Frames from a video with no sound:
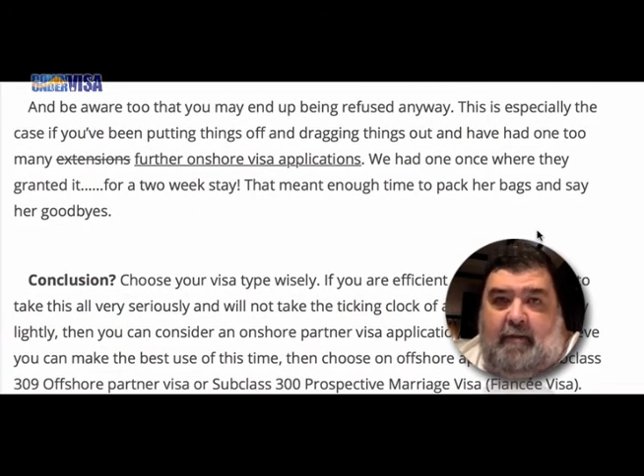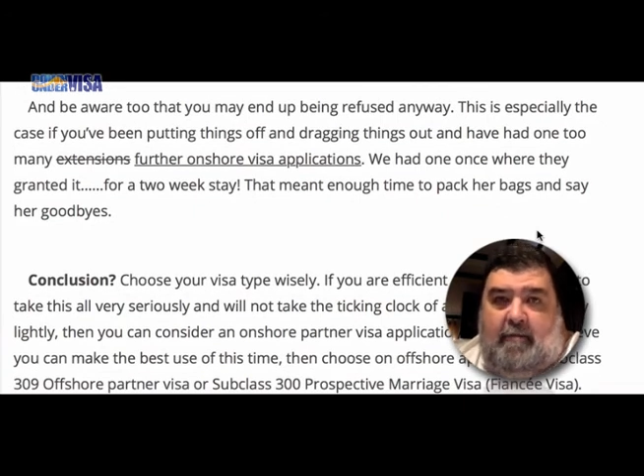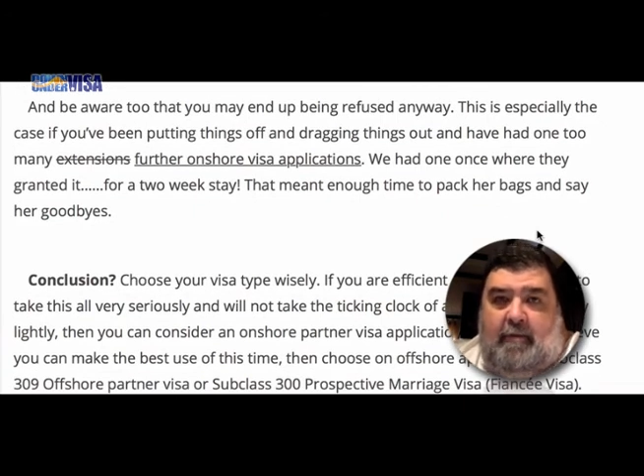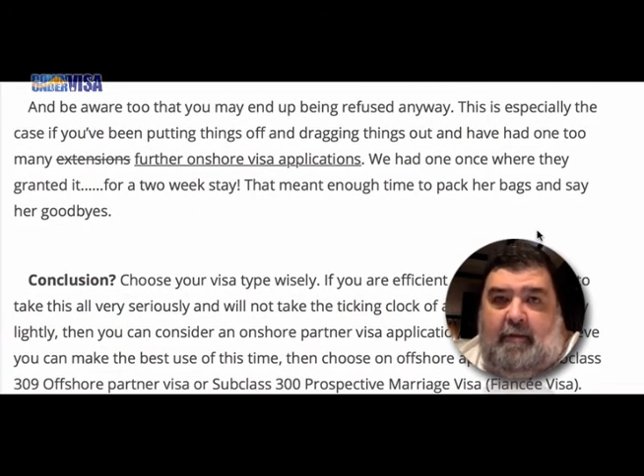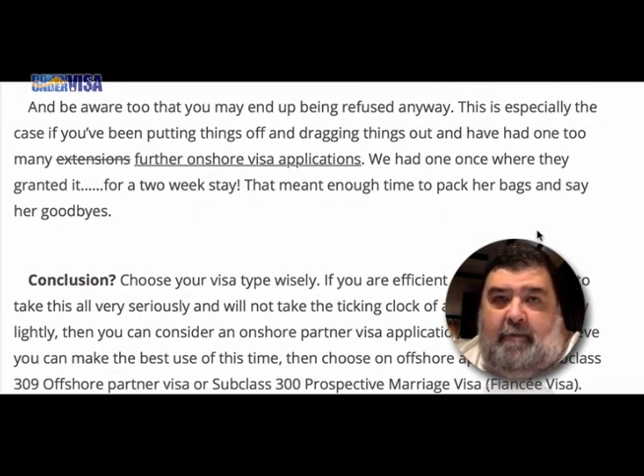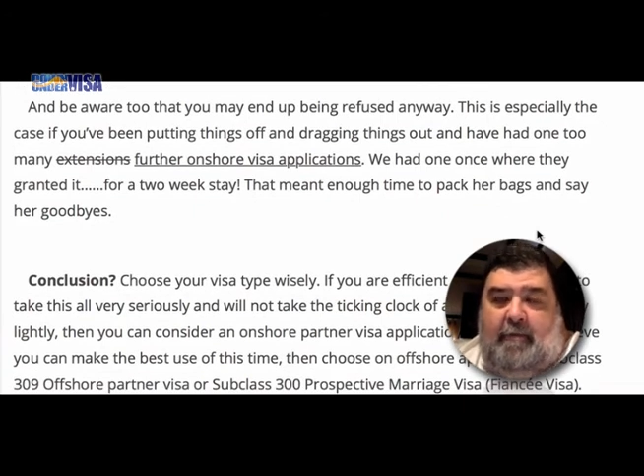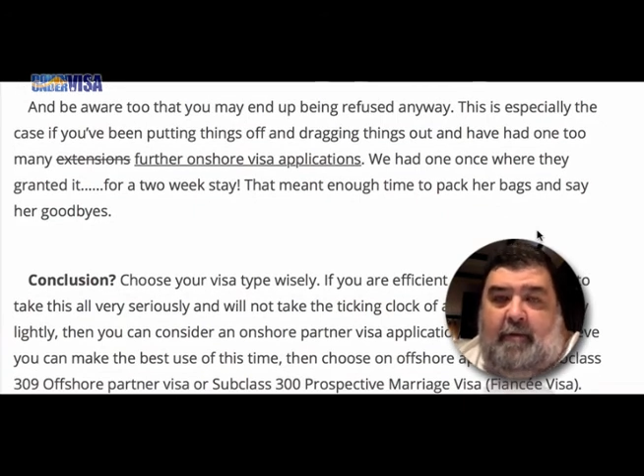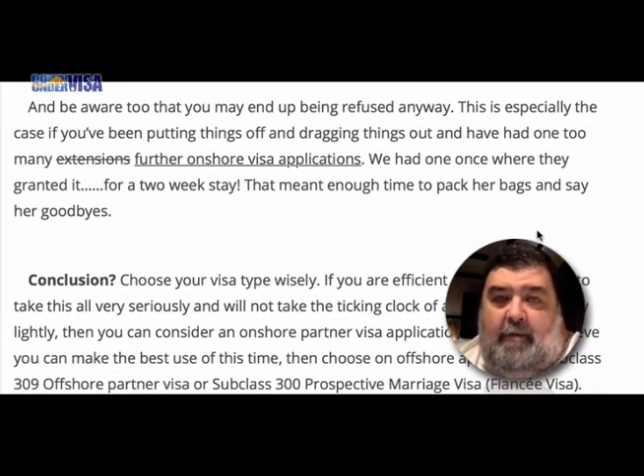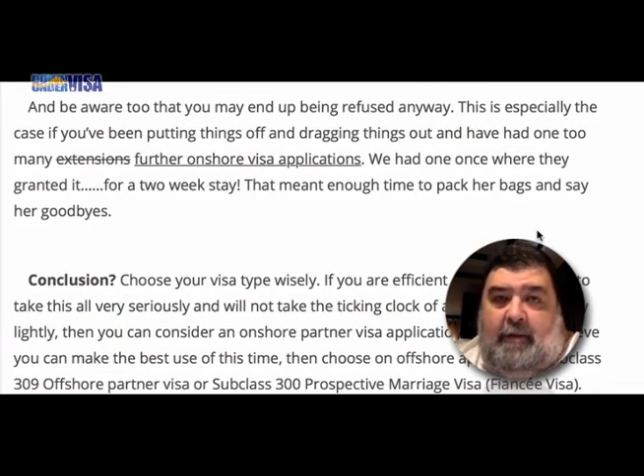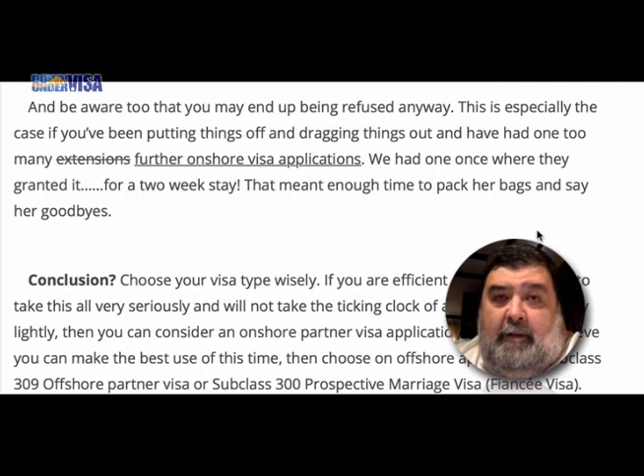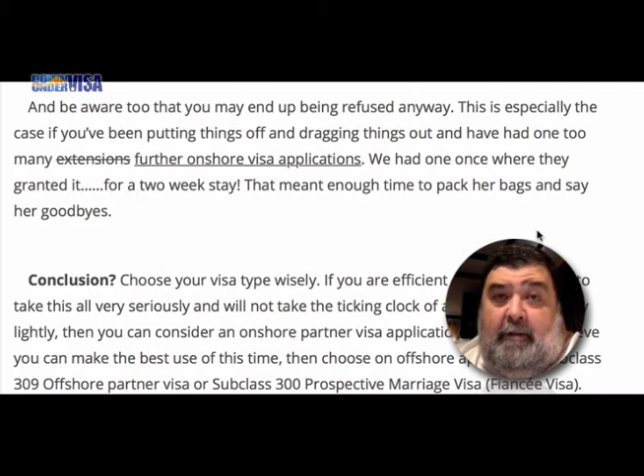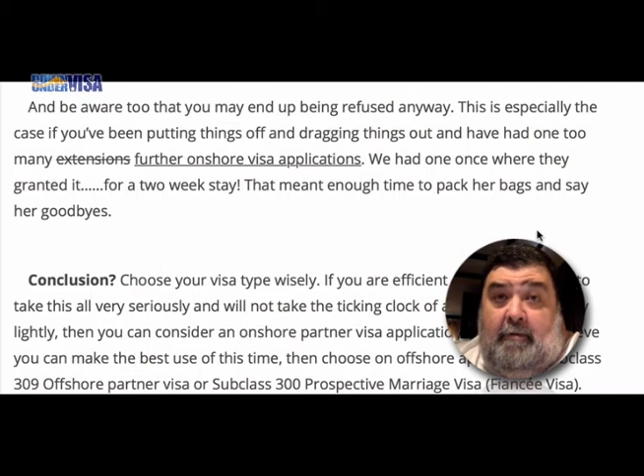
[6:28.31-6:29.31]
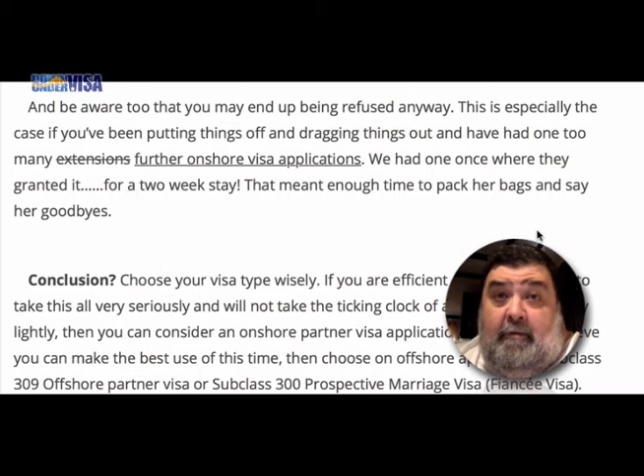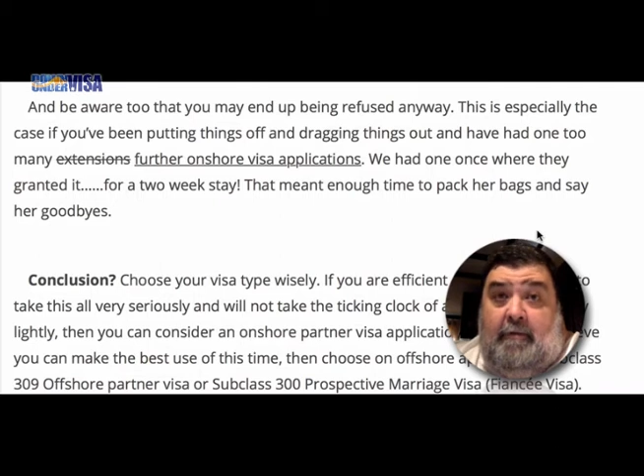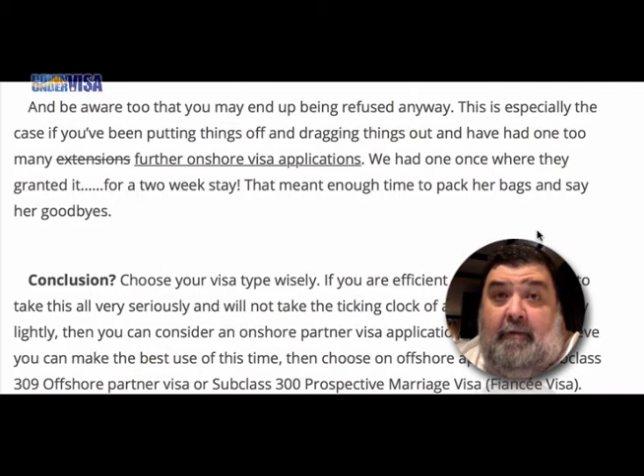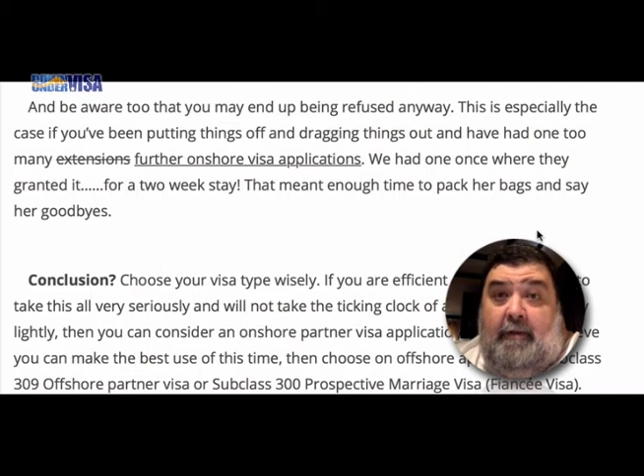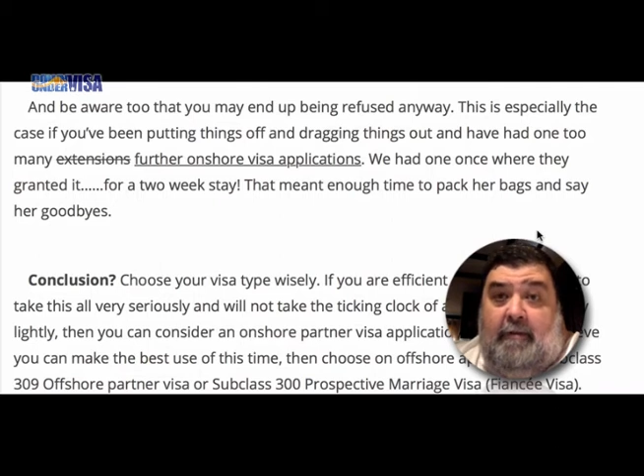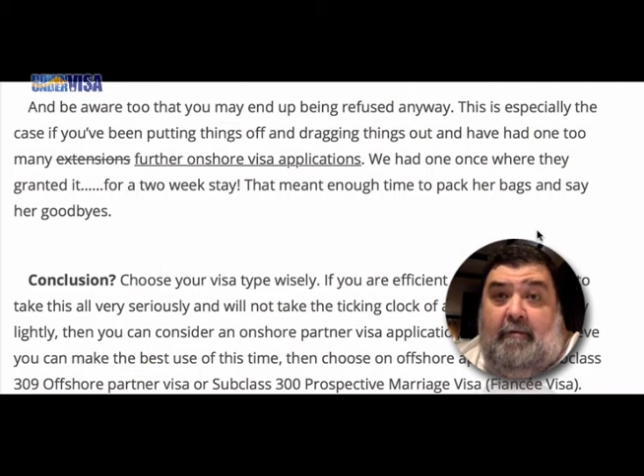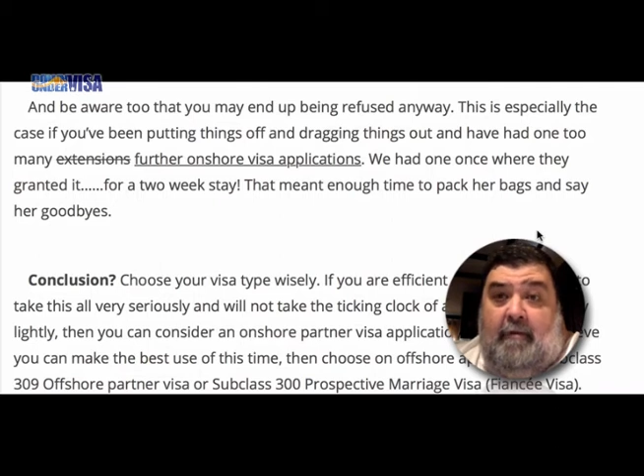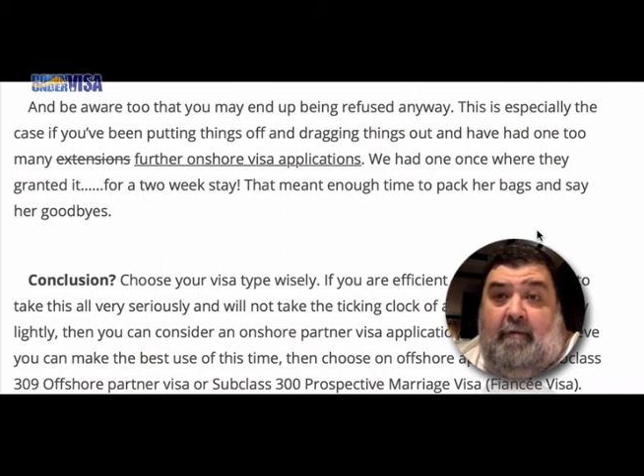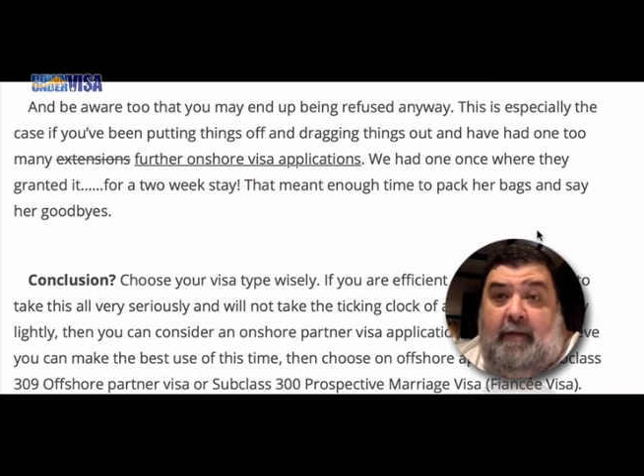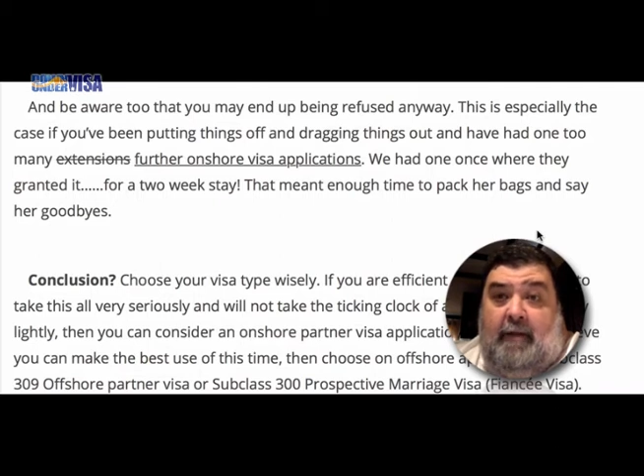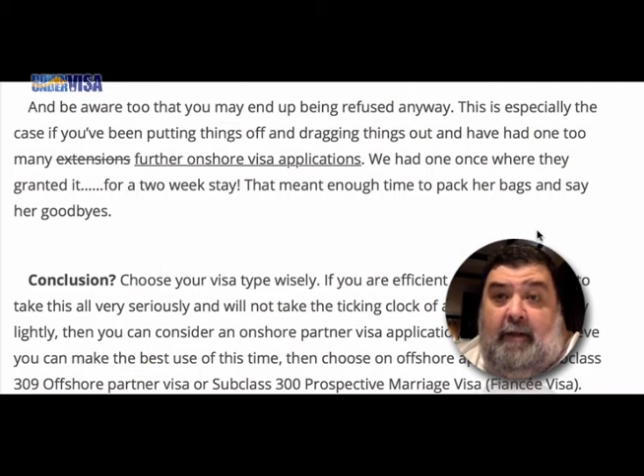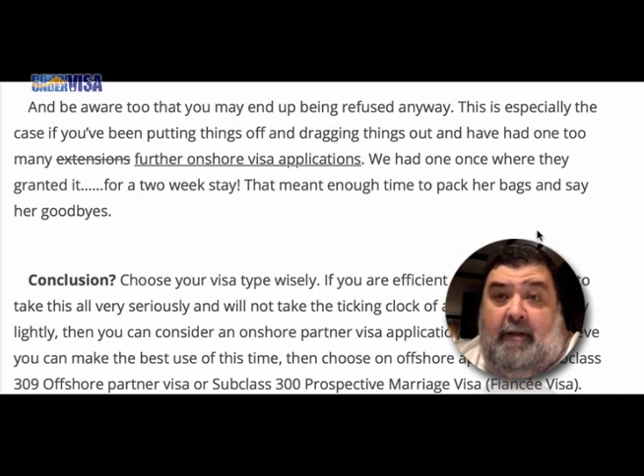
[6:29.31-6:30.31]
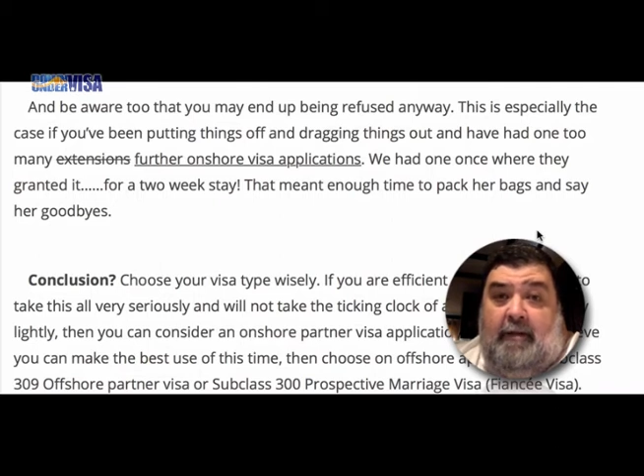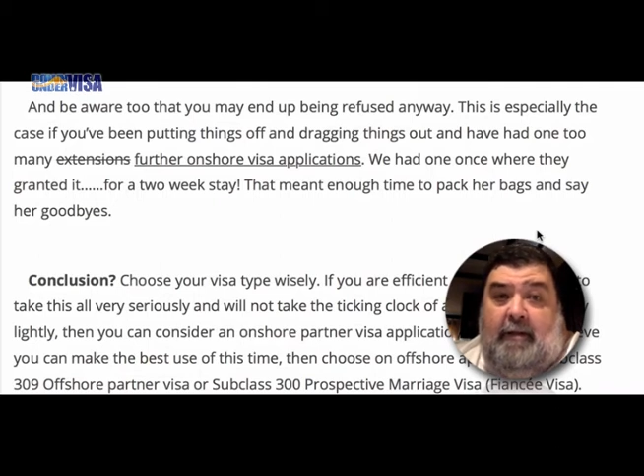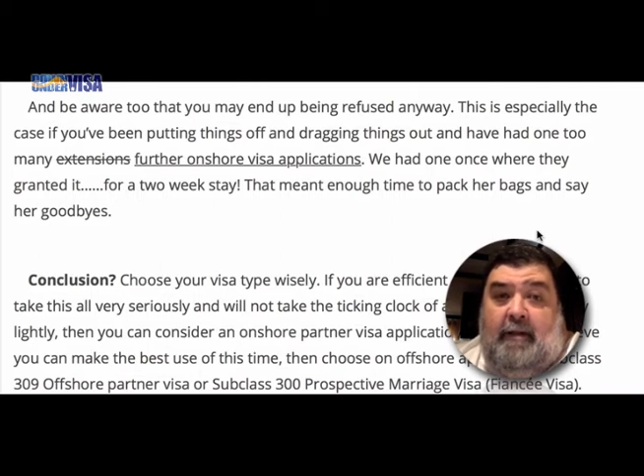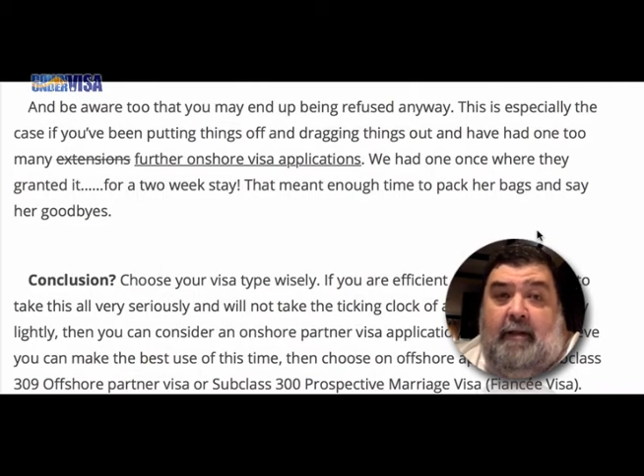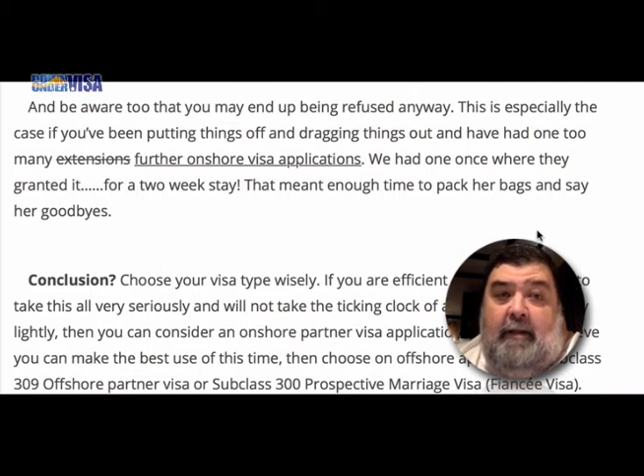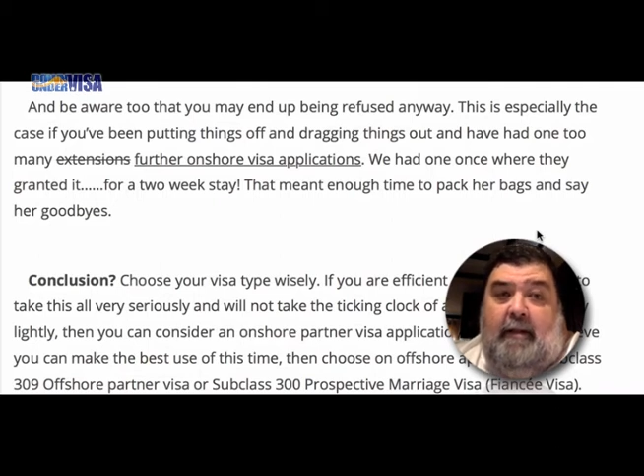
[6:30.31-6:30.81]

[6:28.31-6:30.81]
with a further tourist visa application.